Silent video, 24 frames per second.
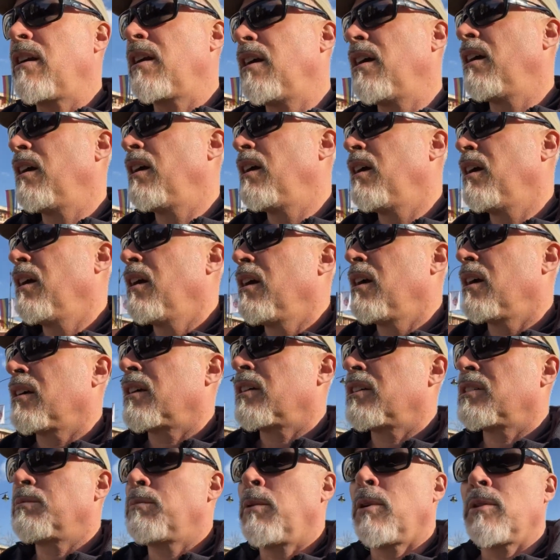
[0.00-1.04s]
because
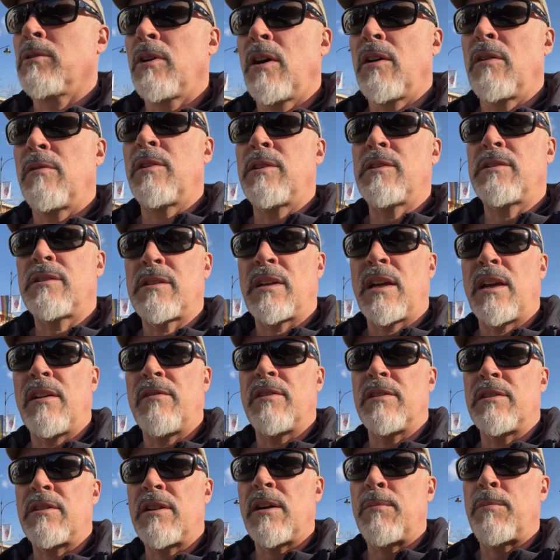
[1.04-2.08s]
Moldova is even cheaper
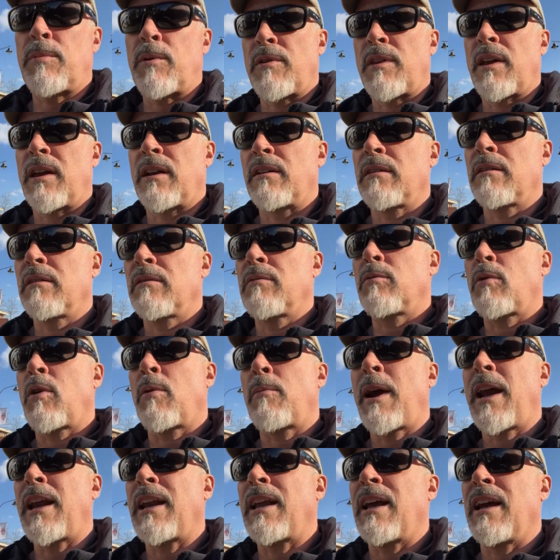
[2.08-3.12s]
than Romania
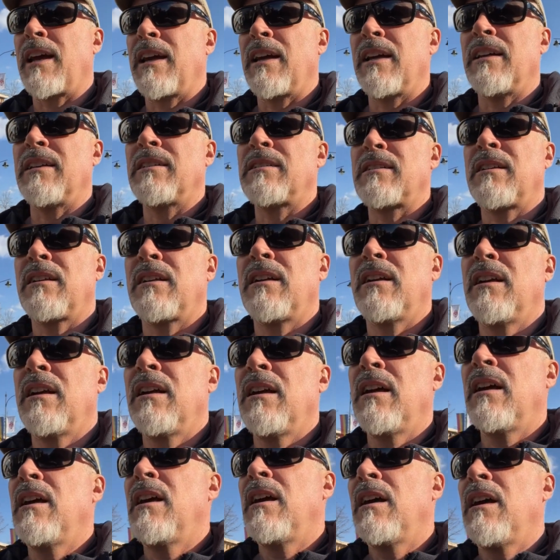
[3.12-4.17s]
is.
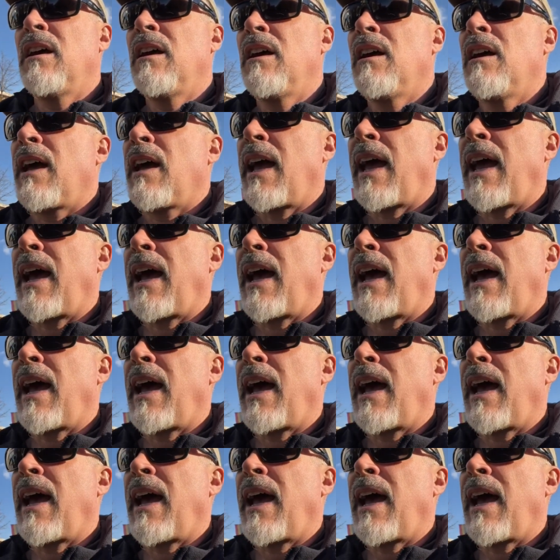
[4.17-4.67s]
And